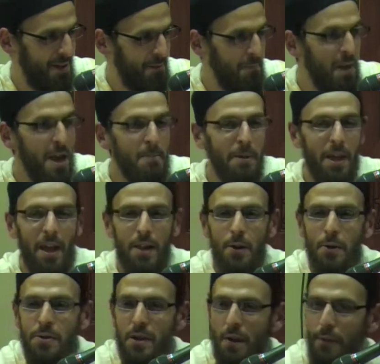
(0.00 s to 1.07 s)
Maybe he
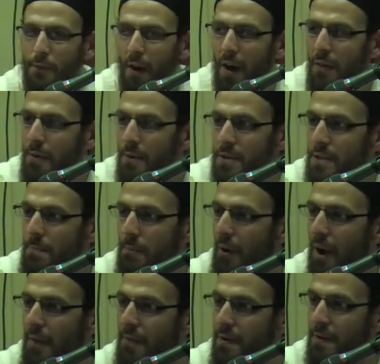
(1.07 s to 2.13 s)
knows our father is a
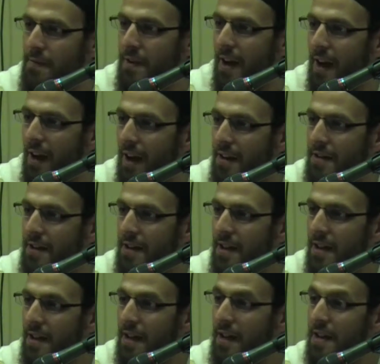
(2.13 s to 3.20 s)
prophet of God.
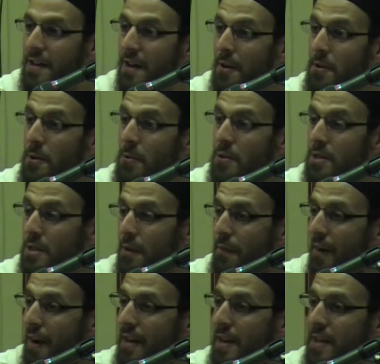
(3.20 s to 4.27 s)
Now Yusuf
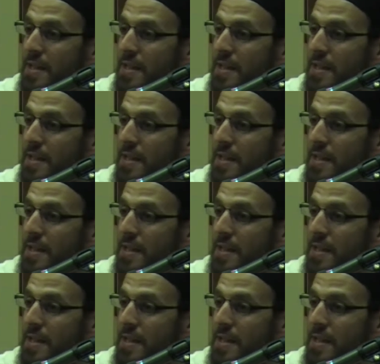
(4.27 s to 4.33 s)
alayhi